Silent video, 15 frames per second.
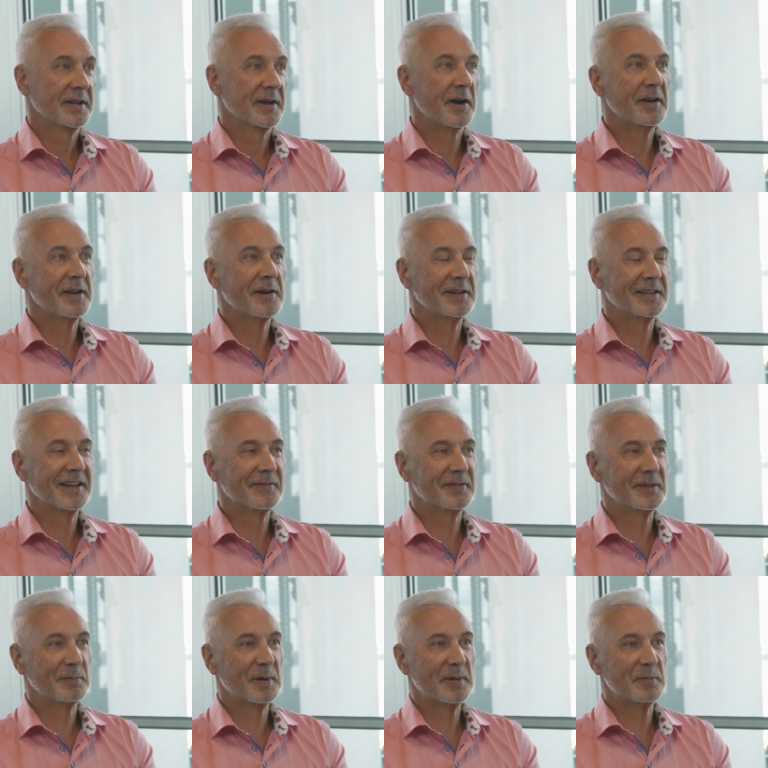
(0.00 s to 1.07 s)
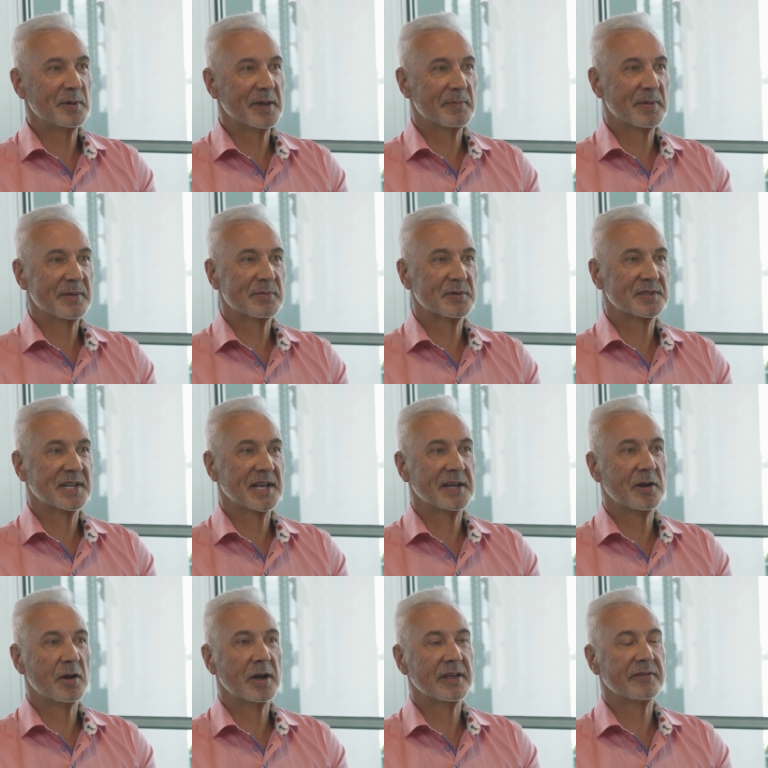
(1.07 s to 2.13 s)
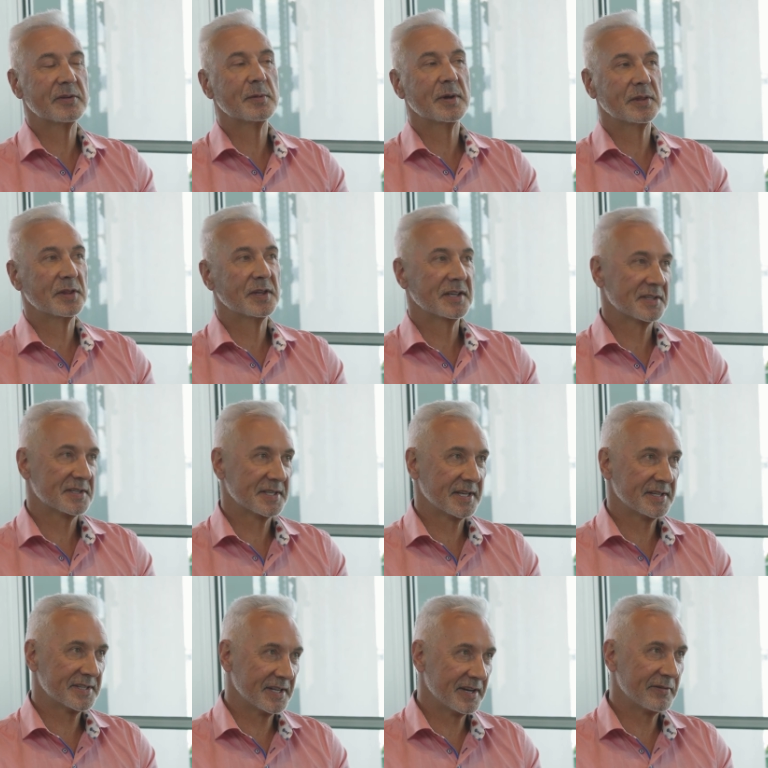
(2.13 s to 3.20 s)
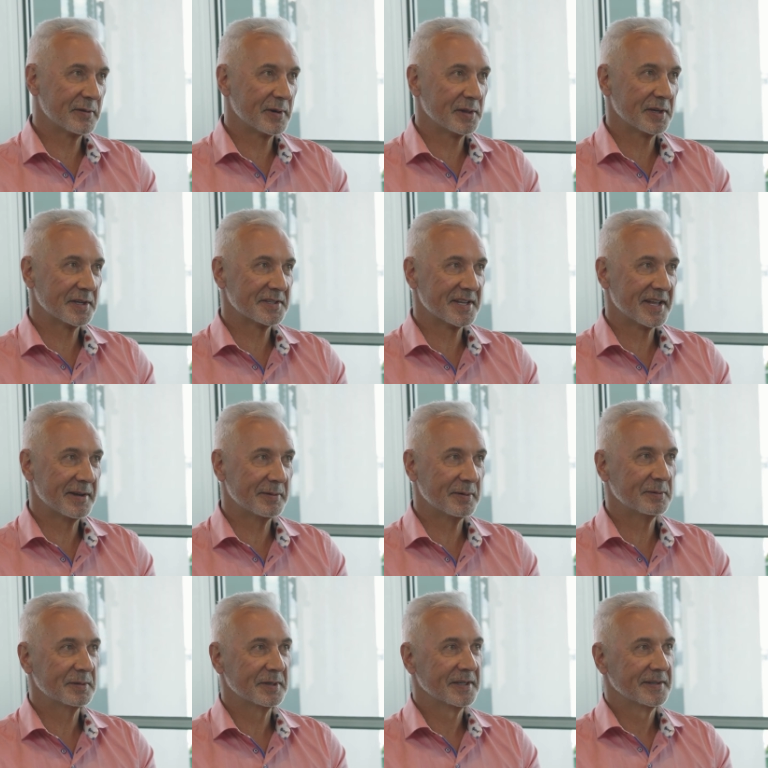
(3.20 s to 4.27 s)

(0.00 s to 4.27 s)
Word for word: I, I love the one where people say, oh, everyone thinks this and everyone thinks that. Well,